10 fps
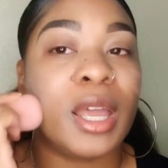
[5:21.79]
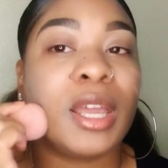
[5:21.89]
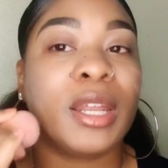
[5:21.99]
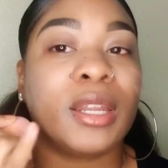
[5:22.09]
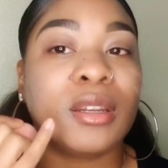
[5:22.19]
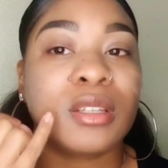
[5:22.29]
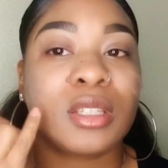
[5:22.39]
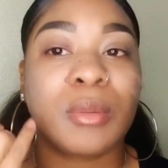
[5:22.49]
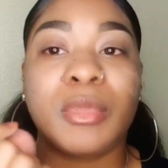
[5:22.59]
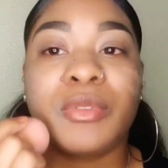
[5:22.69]
and
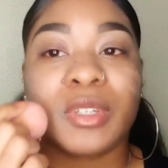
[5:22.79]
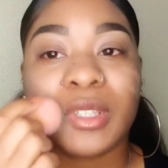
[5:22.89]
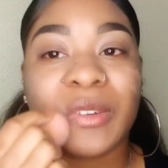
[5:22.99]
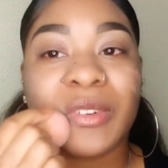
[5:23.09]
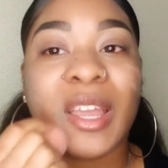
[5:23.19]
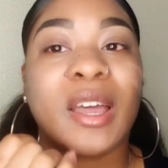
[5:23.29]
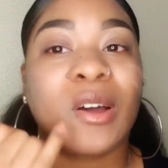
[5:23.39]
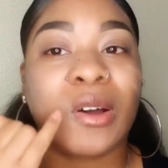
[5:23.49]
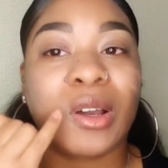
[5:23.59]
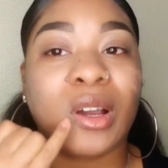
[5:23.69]
some of the stuff got
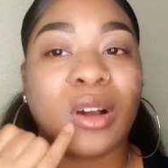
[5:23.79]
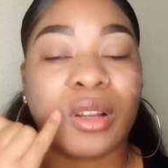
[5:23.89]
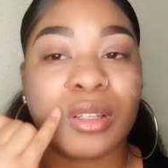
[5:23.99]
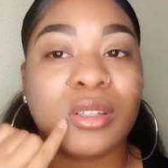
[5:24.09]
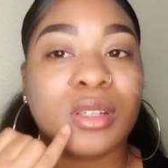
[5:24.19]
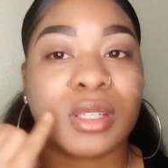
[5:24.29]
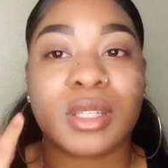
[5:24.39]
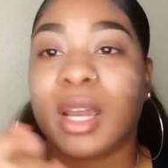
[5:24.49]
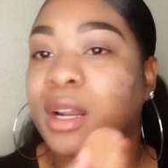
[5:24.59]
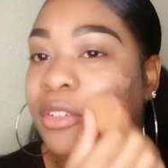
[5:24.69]
onto the
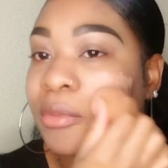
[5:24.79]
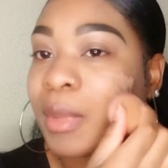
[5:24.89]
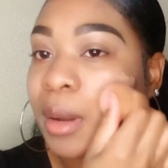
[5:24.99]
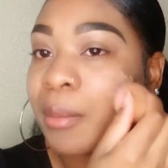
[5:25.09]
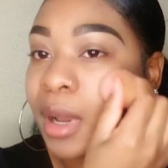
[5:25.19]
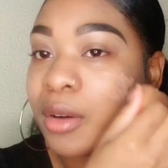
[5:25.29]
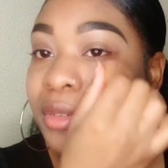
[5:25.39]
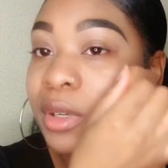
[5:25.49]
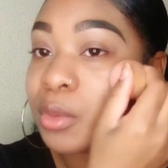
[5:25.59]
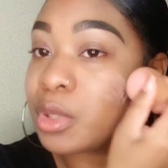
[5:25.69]
side of my mouth,
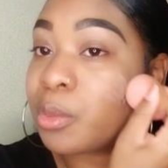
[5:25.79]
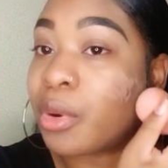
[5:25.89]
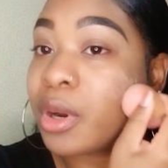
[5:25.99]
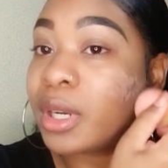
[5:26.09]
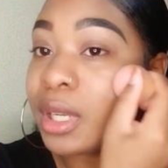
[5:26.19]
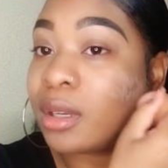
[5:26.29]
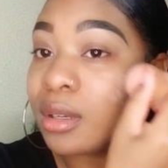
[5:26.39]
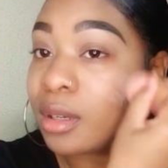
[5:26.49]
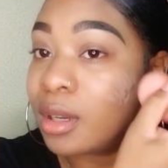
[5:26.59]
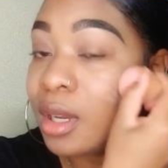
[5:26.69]
and it was burning.